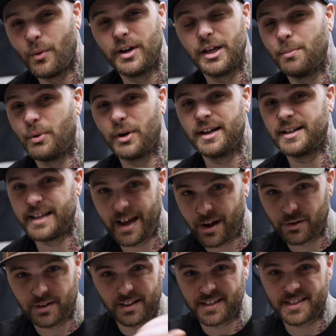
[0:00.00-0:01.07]
when you put it
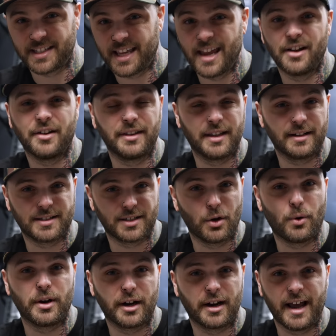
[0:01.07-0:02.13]
down to the scale that that's
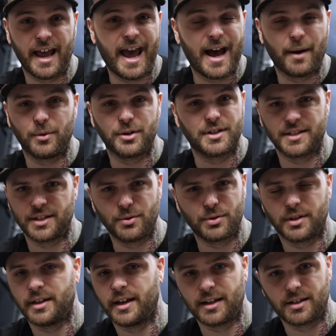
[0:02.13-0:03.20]
going on a hat, which is
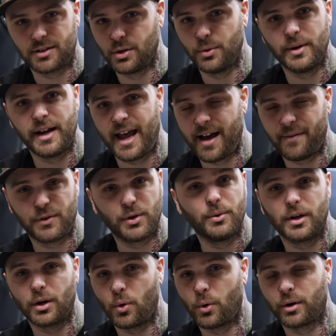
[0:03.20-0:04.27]
usually like two and a half, two
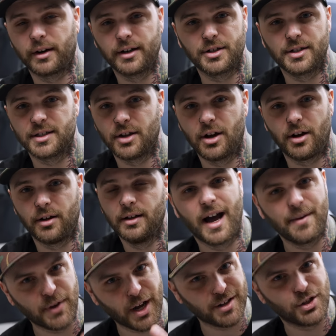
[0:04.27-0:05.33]
and a quarter inches tall.
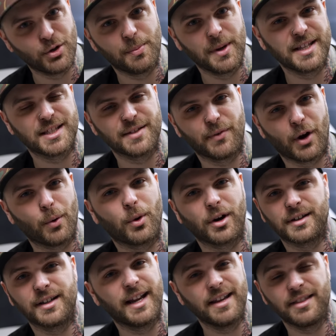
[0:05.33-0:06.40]
I've got two pieces of
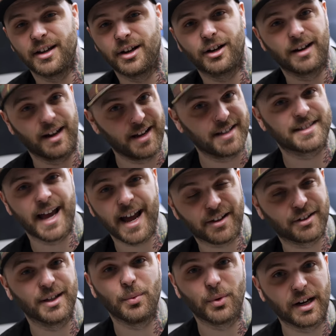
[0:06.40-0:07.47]
artwork today that are
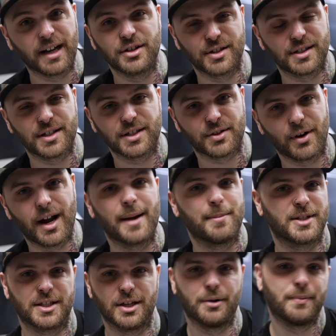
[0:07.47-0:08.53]
exactly what I just
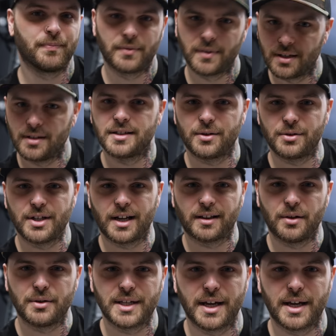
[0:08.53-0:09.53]
described, so let's go check those